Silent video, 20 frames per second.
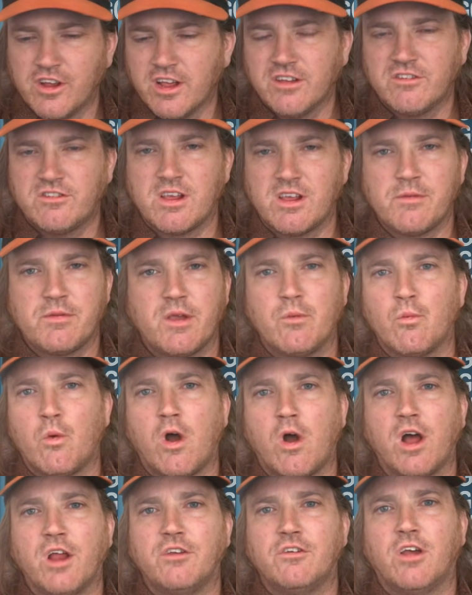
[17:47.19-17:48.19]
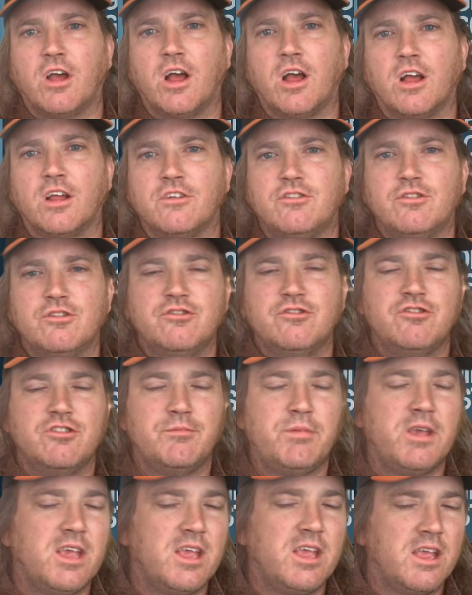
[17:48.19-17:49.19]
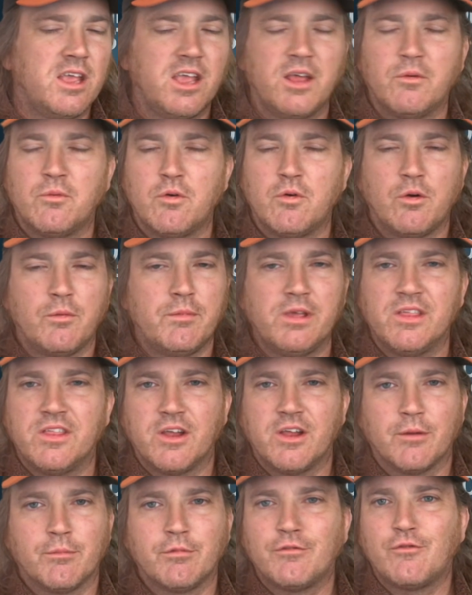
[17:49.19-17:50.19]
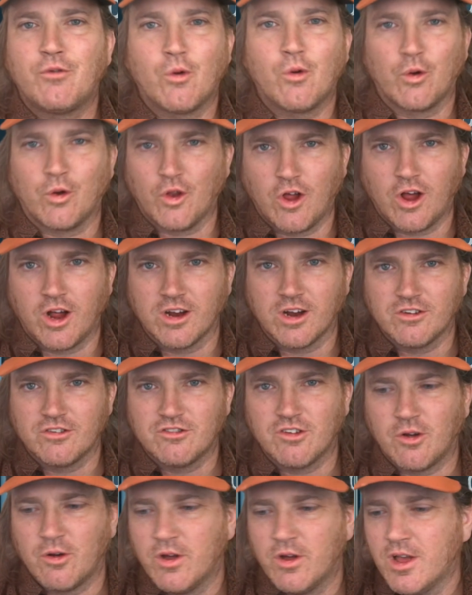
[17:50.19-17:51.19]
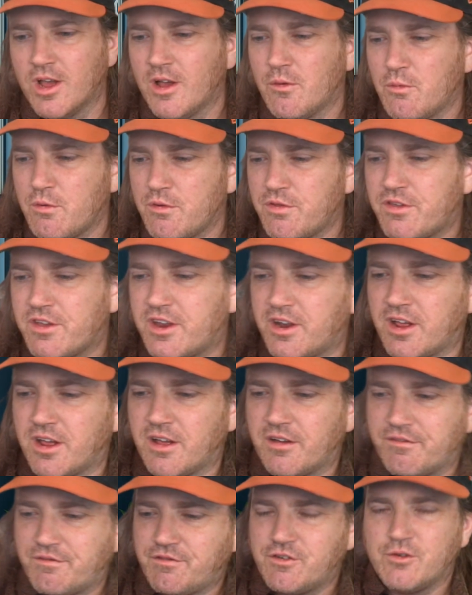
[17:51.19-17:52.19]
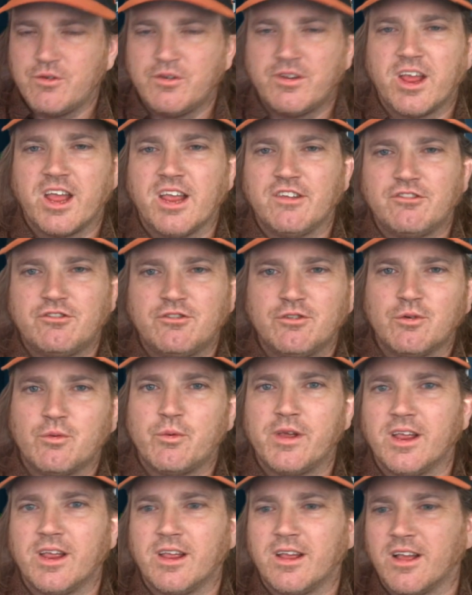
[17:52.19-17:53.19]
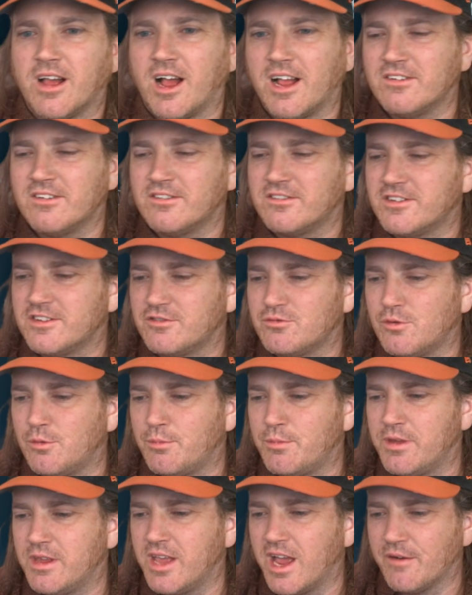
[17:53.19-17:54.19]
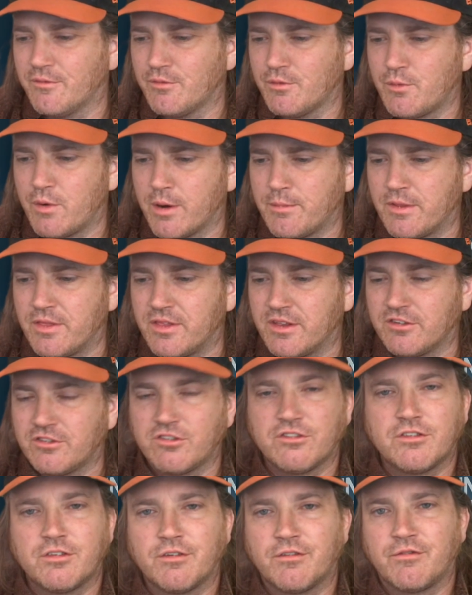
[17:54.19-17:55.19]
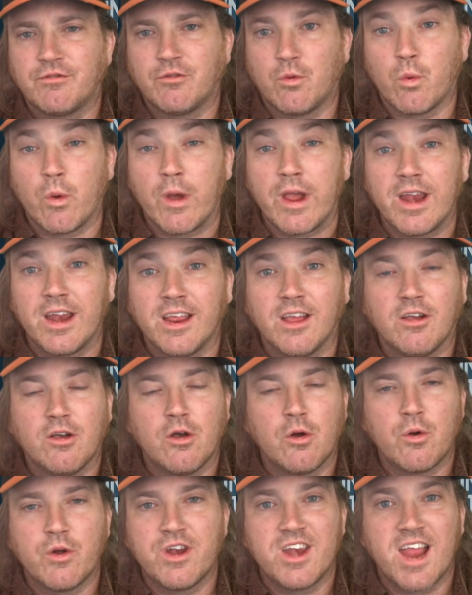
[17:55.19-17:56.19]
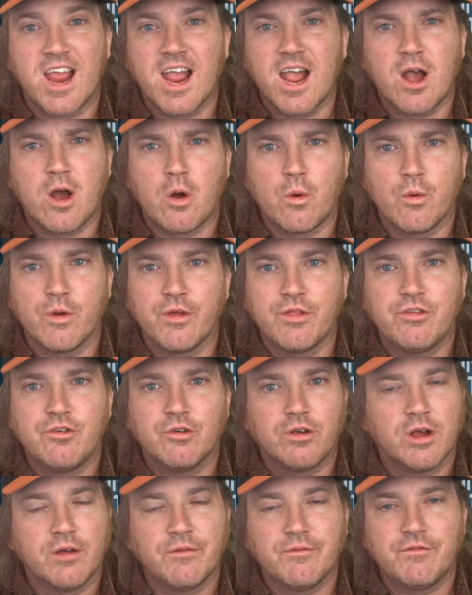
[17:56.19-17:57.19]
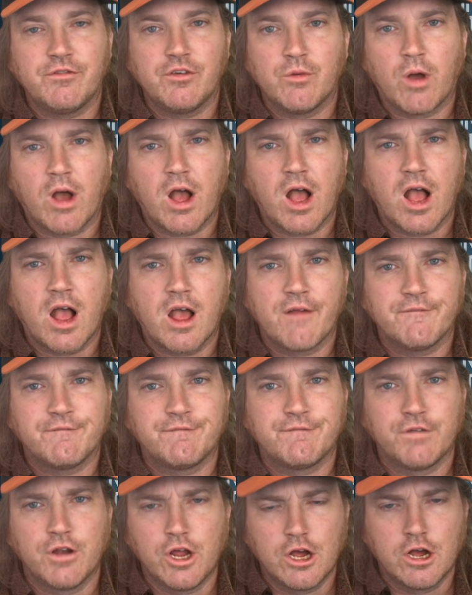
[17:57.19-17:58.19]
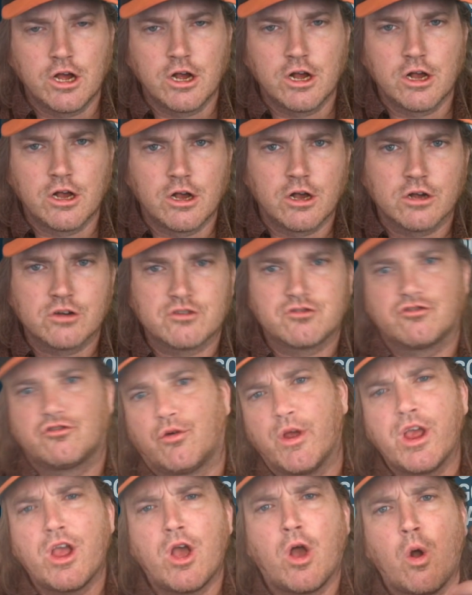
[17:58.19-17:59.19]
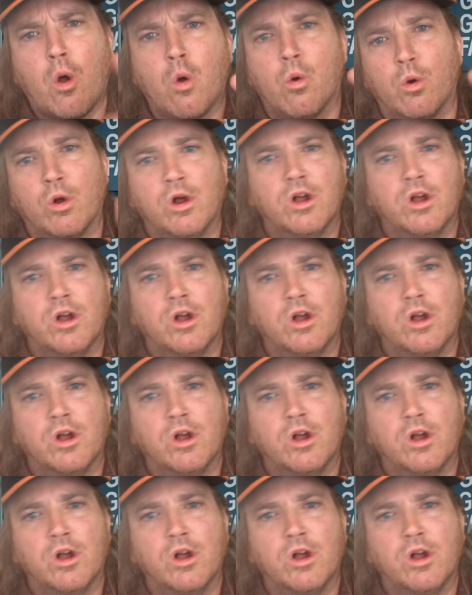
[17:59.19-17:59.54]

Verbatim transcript: Same thing, One uh, 2GP, it will be there before long. So within a few days to a week, guys, this will be everywhere. But this is the way to get going now with your comfy UI and Flux Krea.